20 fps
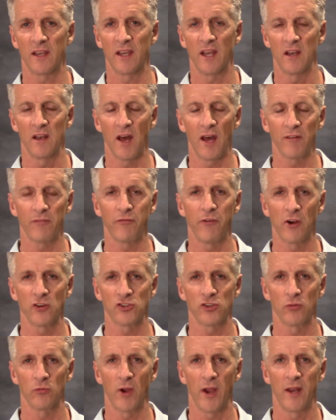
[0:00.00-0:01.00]
cannot
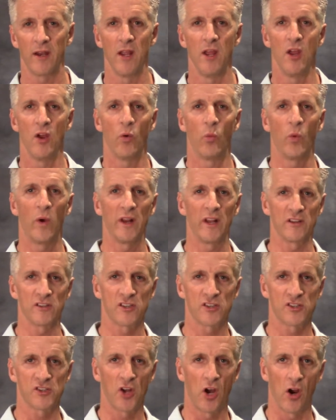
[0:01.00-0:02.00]
function right when it's
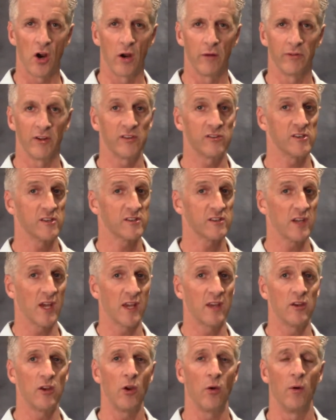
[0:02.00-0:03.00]
starved. It's just
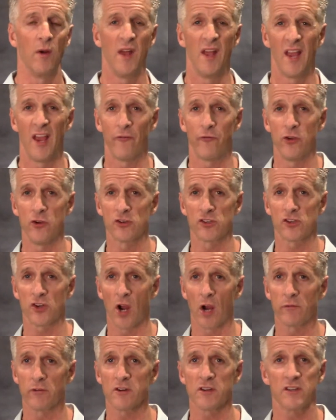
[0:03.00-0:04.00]
like you. If you
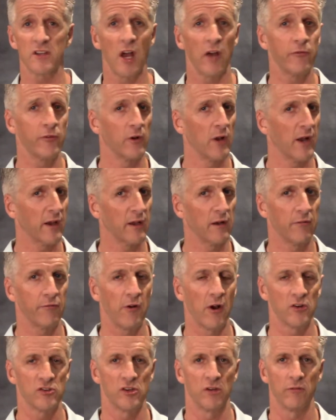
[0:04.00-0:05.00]
starve yourself, you're not going to
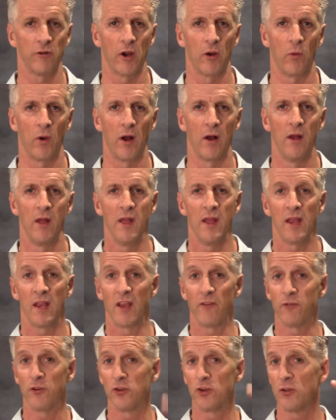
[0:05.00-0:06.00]
function very well.
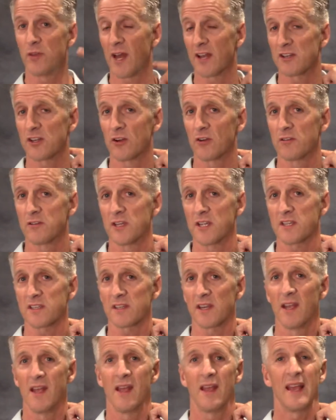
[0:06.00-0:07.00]
If you do that to your
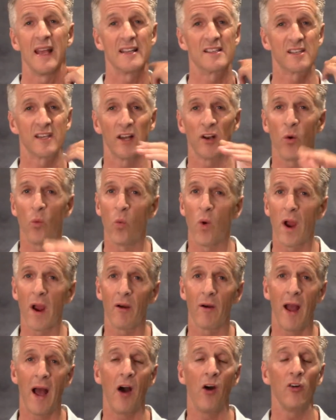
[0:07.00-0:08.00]
disc, it's going to
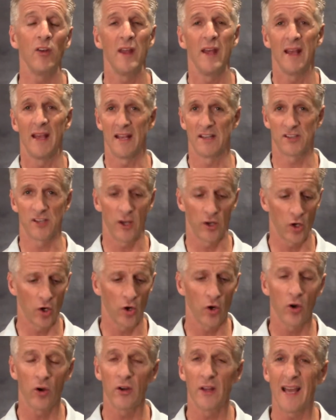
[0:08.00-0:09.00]
wear out, it's going to
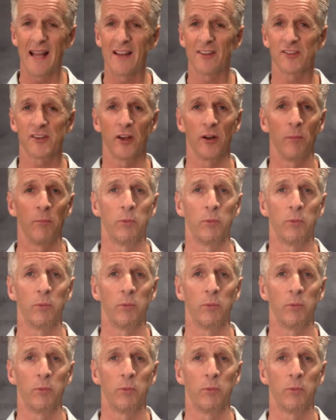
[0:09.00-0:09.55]
herniate, it's going to